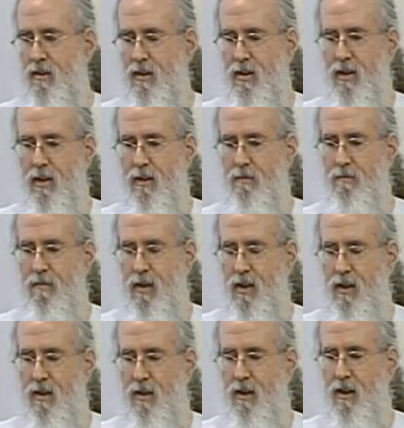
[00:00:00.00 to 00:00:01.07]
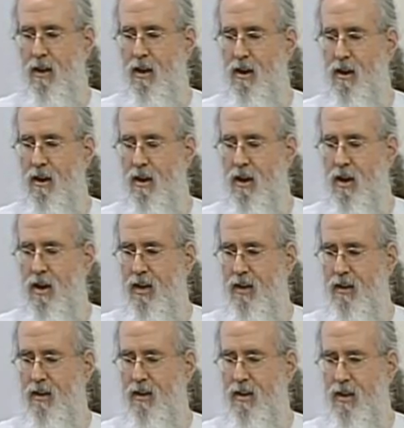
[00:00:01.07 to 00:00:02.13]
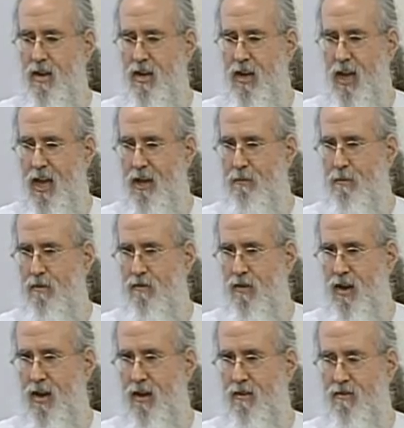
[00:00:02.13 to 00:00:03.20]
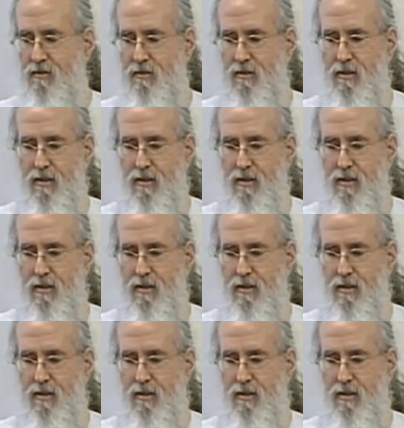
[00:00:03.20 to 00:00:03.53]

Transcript: um, and uh, high in, in animal fats.